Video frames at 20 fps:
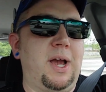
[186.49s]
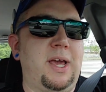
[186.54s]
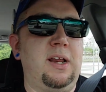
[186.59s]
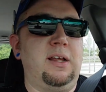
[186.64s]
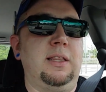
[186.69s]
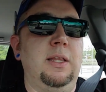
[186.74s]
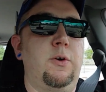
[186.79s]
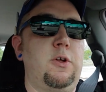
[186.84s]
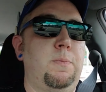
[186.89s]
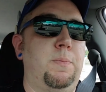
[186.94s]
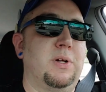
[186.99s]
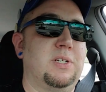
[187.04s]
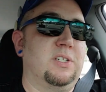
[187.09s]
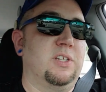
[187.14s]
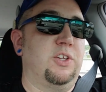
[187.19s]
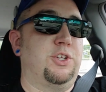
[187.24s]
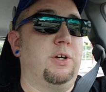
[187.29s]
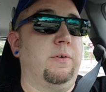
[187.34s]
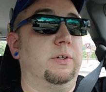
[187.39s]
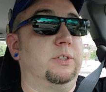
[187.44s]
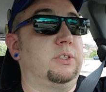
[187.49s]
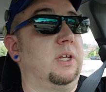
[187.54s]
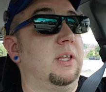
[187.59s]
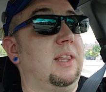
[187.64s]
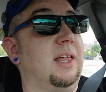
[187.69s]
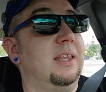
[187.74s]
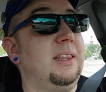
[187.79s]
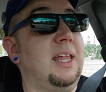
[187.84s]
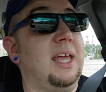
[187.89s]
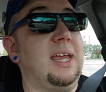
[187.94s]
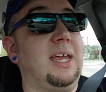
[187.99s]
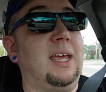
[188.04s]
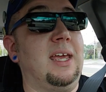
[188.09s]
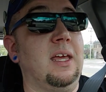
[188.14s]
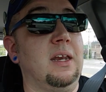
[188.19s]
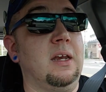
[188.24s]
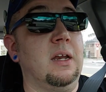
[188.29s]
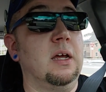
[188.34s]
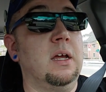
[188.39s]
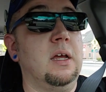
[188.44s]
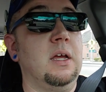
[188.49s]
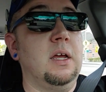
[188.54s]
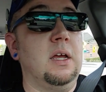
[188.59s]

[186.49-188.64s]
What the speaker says: kind of load it puts on the server, so then they can